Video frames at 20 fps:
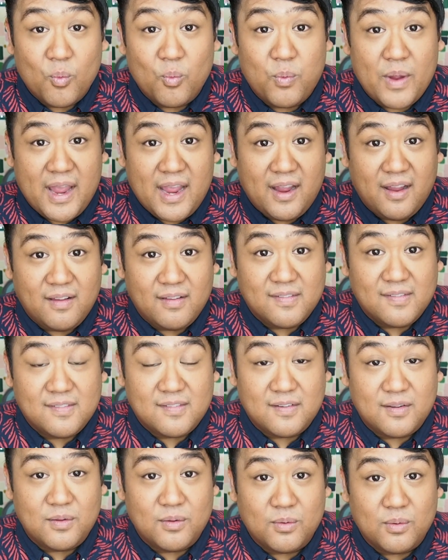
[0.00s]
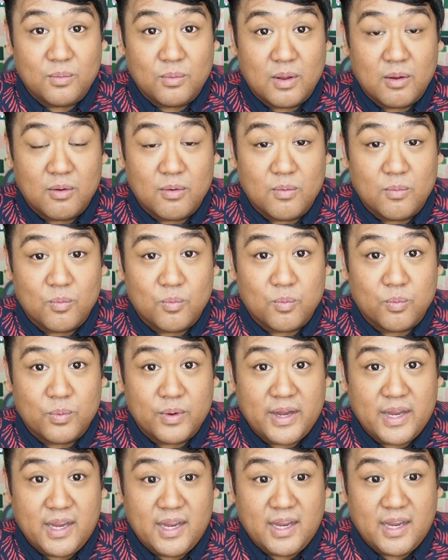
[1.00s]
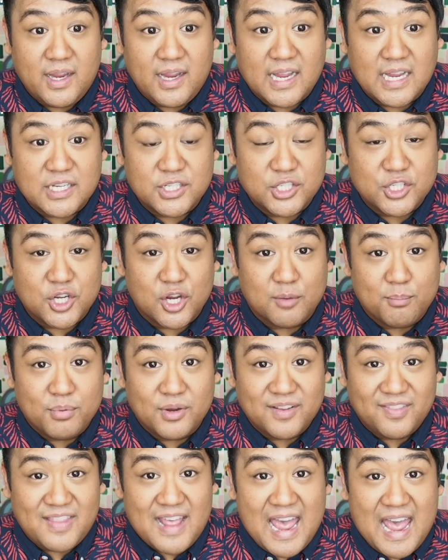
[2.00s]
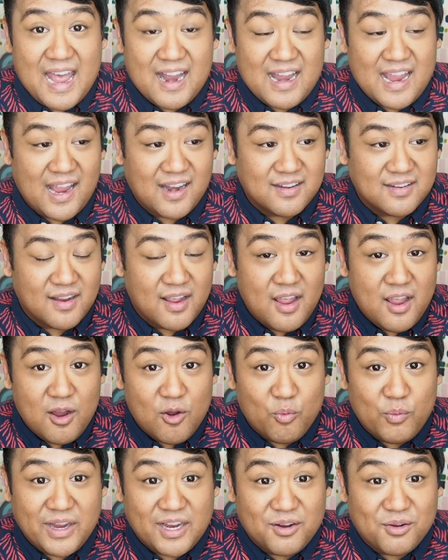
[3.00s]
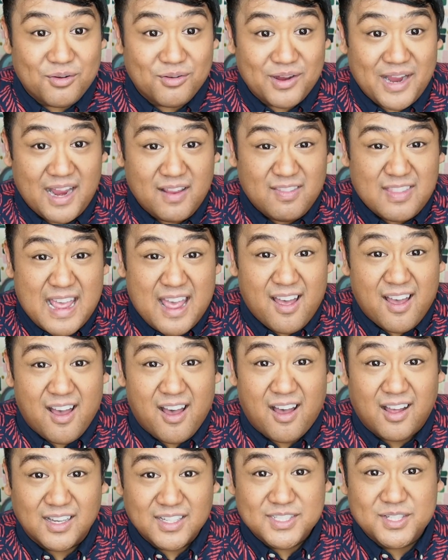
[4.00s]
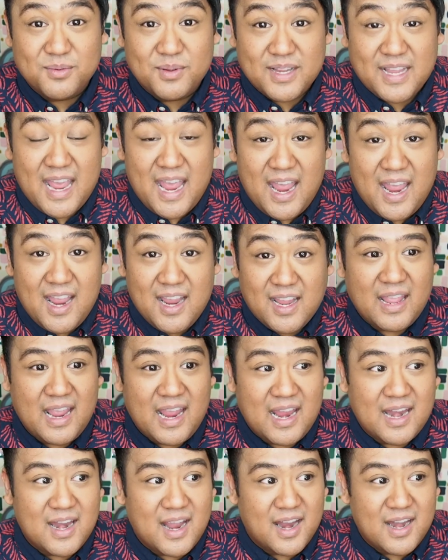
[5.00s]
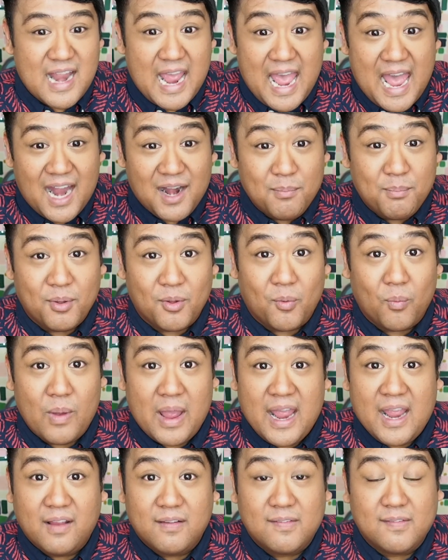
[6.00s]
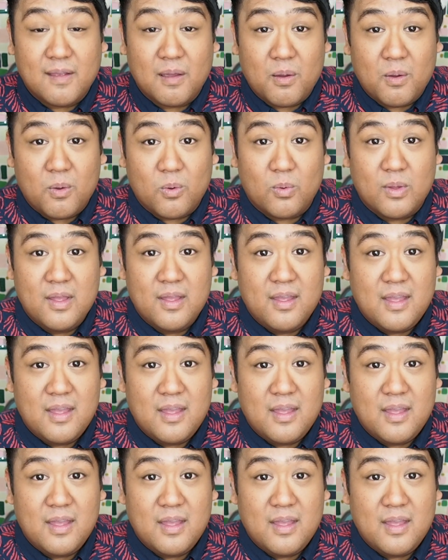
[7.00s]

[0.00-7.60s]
ways to reinterpret that and recreate that onto a cake in an edible way. So